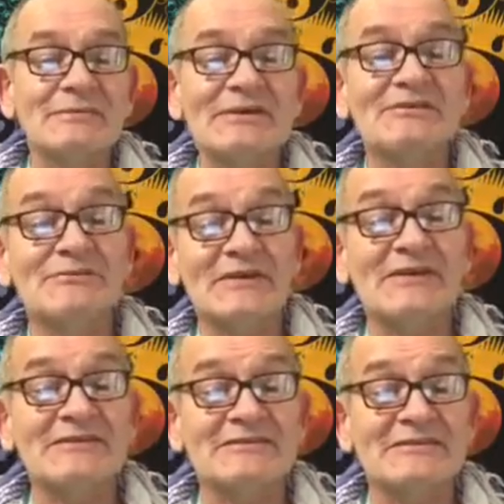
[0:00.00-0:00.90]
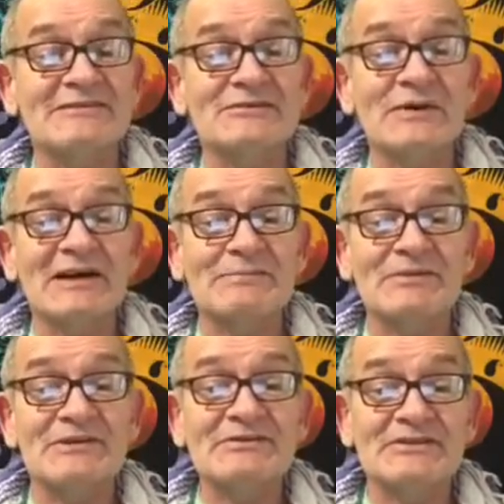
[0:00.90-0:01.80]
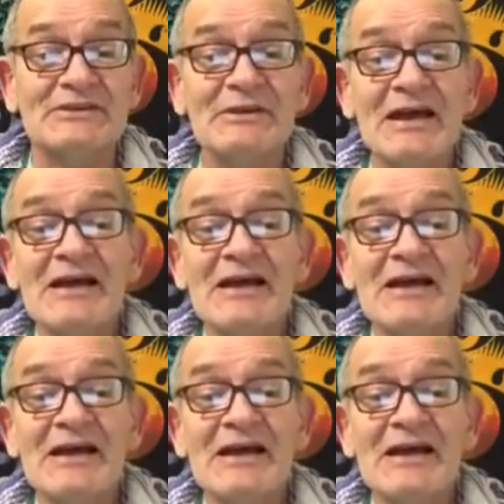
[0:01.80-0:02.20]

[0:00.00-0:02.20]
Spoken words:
because Venus is square Pluto.